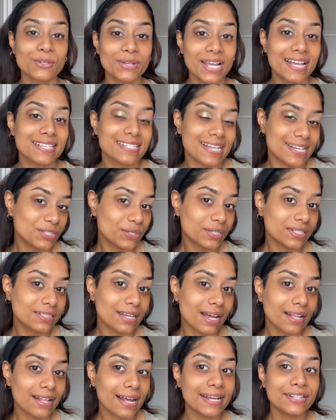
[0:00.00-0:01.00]
yes, as you can
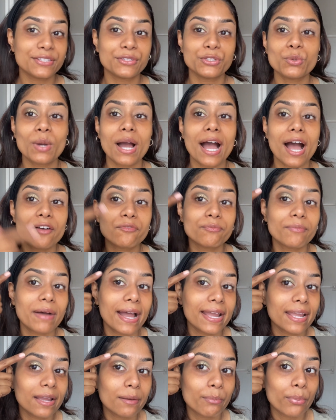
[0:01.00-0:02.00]
tell, I do have
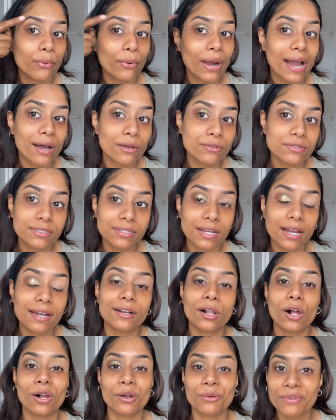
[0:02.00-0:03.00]
my brows done
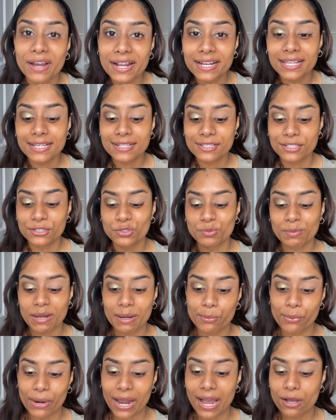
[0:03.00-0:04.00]
already. To do my
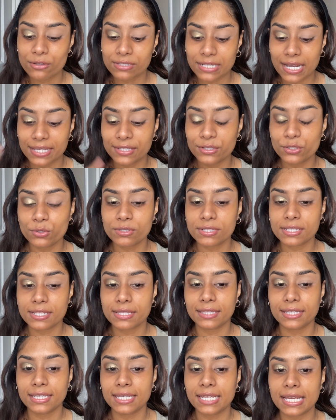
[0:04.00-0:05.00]
brows, I used
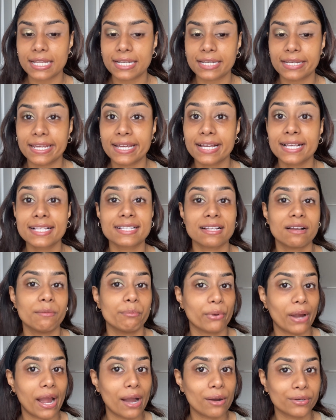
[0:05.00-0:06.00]
the NYX
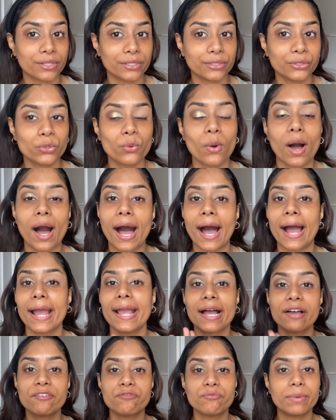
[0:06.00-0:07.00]
brow glue. I
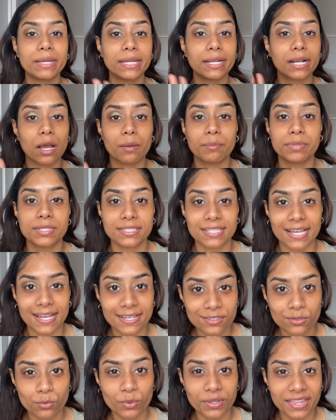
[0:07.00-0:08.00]
have been
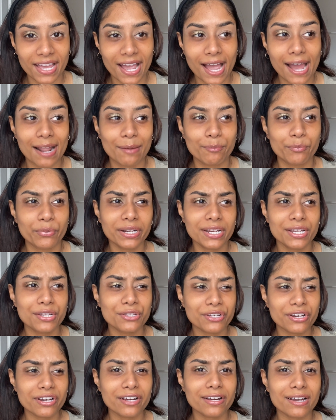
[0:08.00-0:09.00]
obsessed with that. I'm pretty
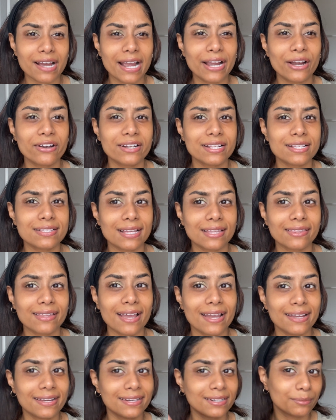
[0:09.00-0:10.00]
sure I already said
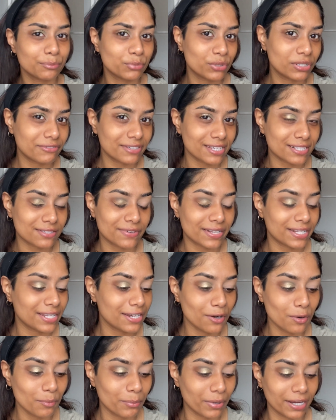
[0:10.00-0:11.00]
that in a previous
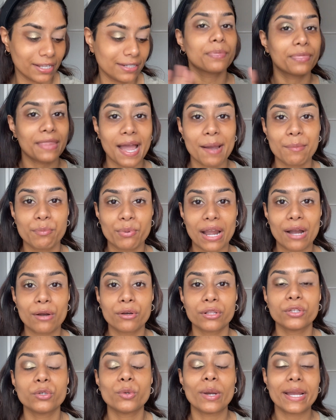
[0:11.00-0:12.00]
video, but that brow
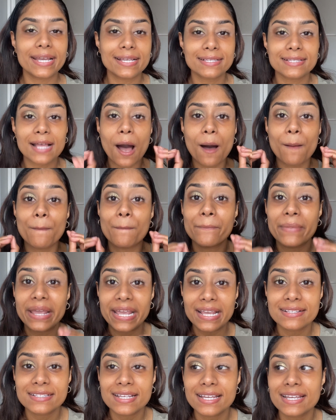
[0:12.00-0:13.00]
glue is
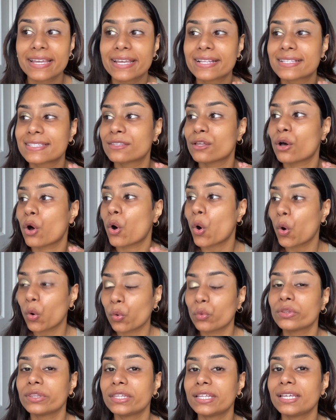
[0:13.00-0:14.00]
amazing. It's the
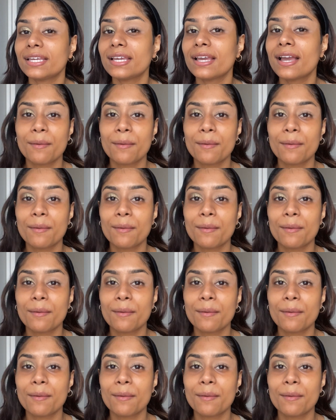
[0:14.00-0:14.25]
only